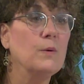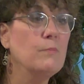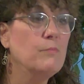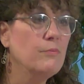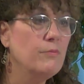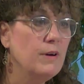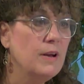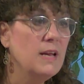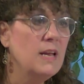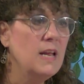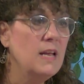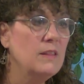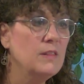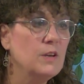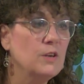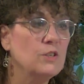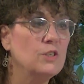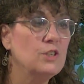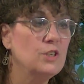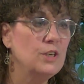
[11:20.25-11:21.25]
they're bringing
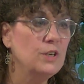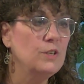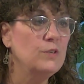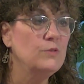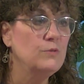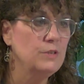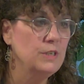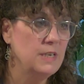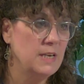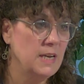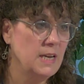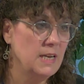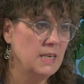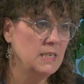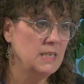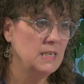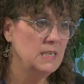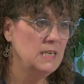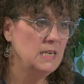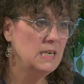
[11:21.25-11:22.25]
their children
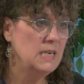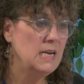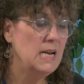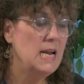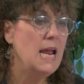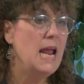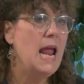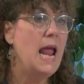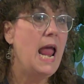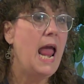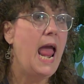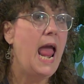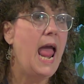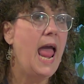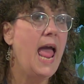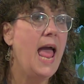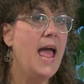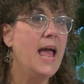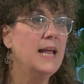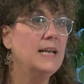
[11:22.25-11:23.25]
in,
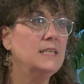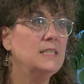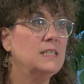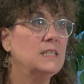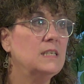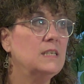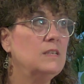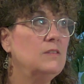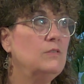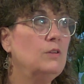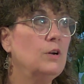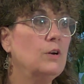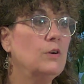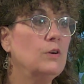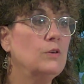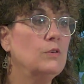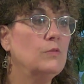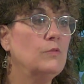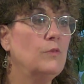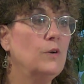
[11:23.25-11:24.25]
and
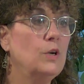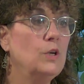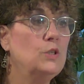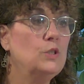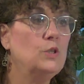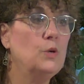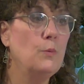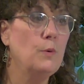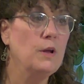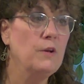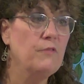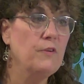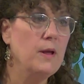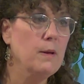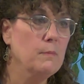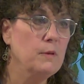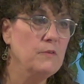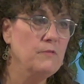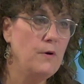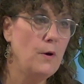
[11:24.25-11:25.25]
they're doing
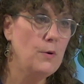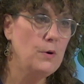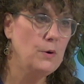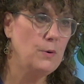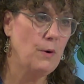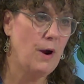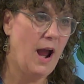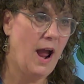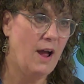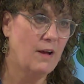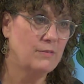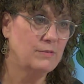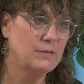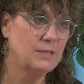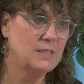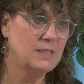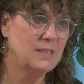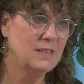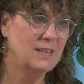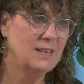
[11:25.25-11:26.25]
family
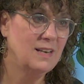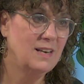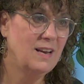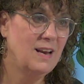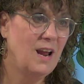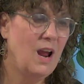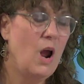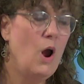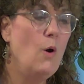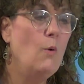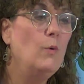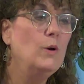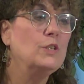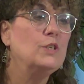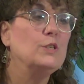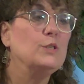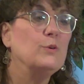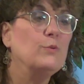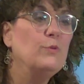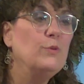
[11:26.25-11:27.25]
photographs which
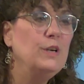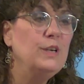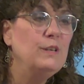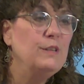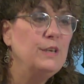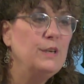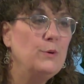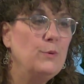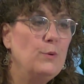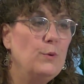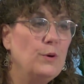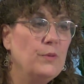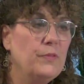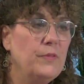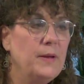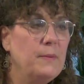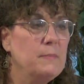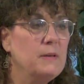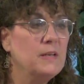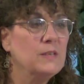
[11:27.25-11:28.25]
is a really cool
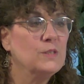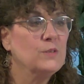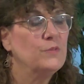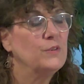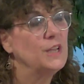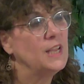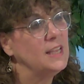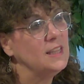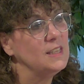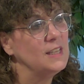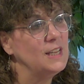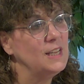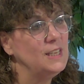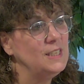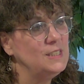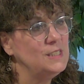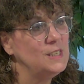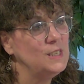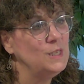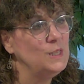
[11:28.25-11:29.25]
thing because if you get the
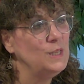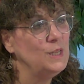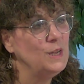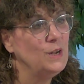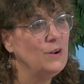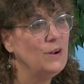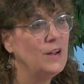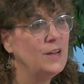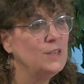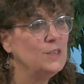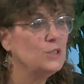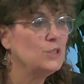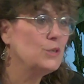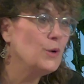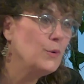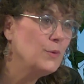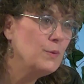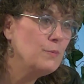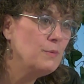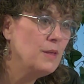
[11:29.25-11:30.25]
kids in there and you
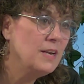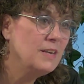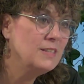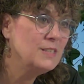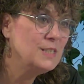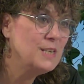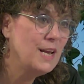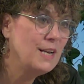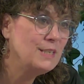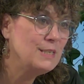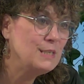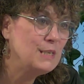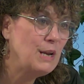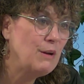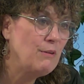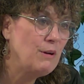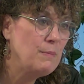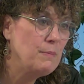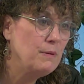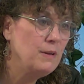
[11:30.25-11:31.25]
show them that it's not a
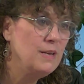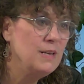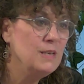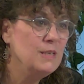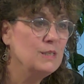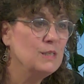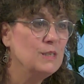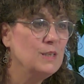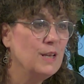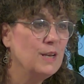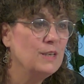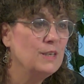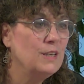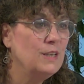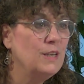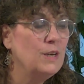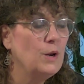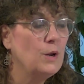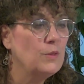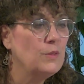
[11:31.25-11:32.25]
scary place and that
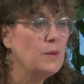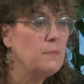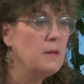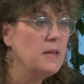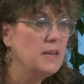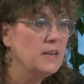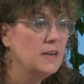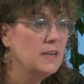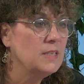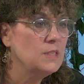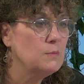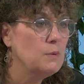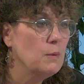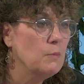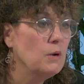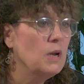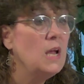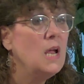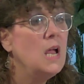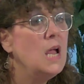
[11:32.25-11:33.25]
you know they make a nice
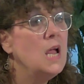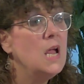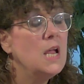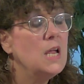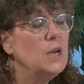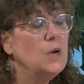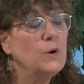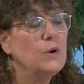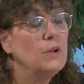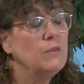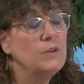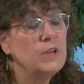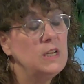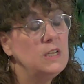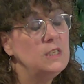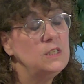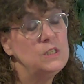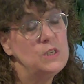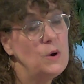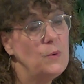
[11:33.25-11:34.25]
memory you know if
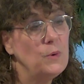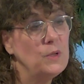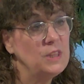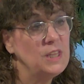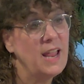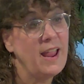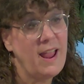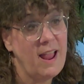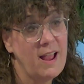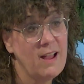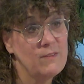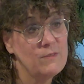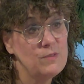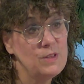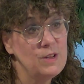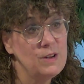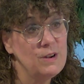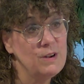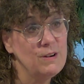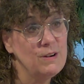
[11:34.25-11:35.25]
kids know what they have
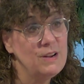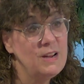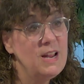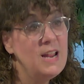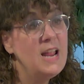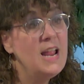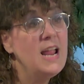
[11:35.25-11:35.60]
there